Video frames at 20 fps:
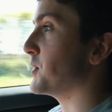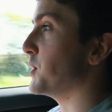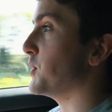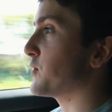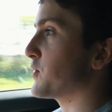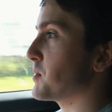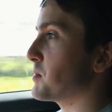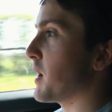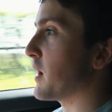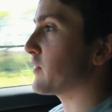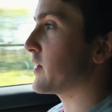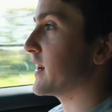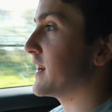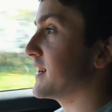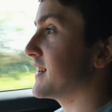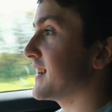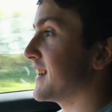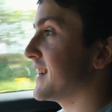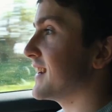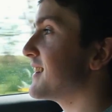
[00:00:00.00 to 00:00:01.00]
you from
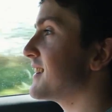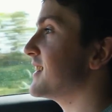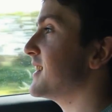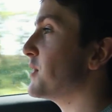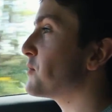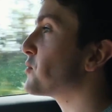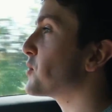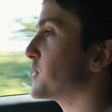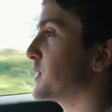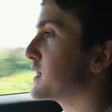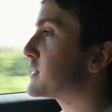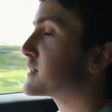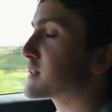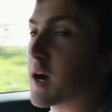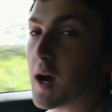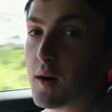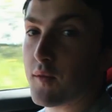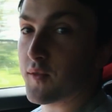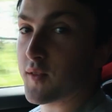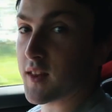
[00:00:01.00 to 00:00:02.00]
having lived with this
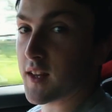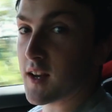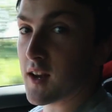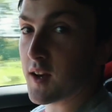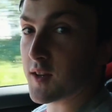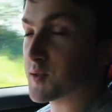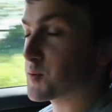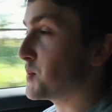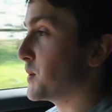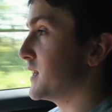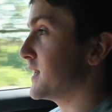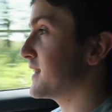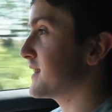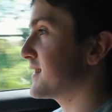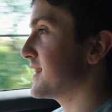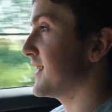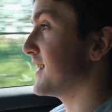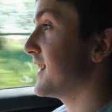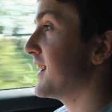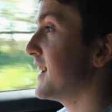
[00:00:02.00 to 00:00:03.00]
car for the last week
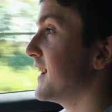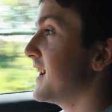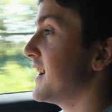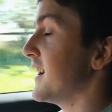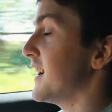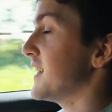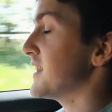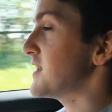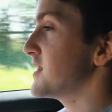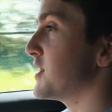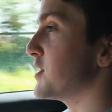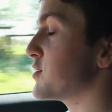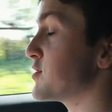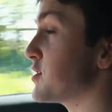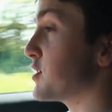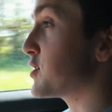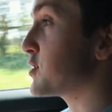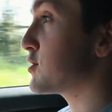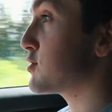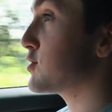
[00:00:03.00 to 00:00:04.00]
that there's
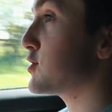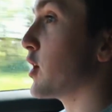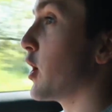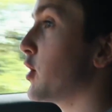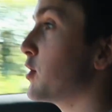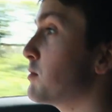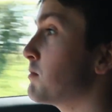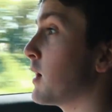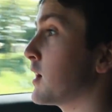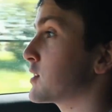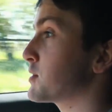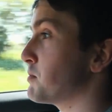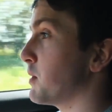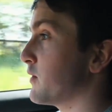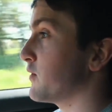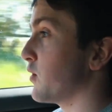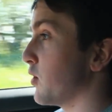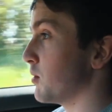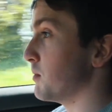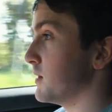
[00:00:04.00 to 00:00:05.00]
just so much
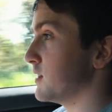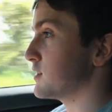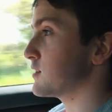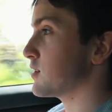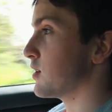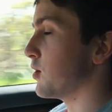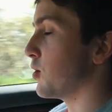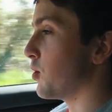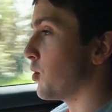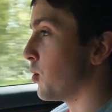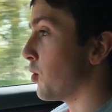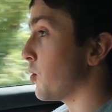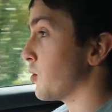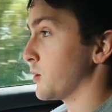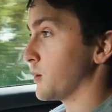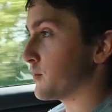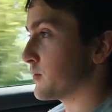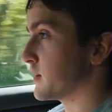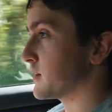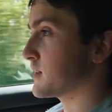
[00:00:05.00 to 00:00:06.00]
performance all of the